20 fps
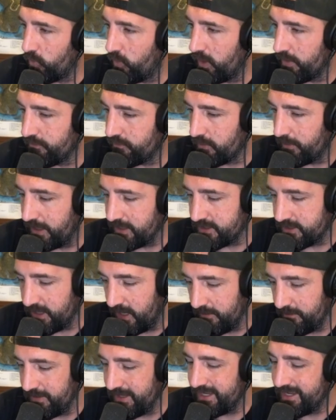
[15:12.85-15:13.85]
one for my
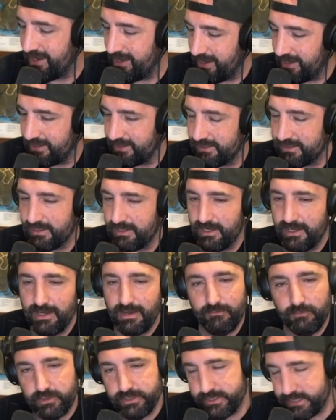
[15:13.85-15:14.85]
son because
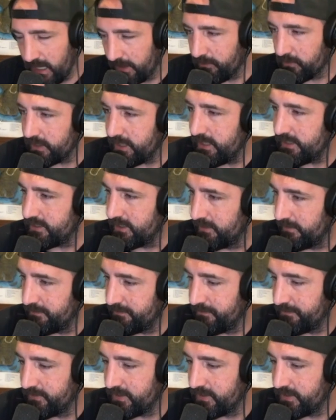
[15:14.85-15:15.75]
for some reason,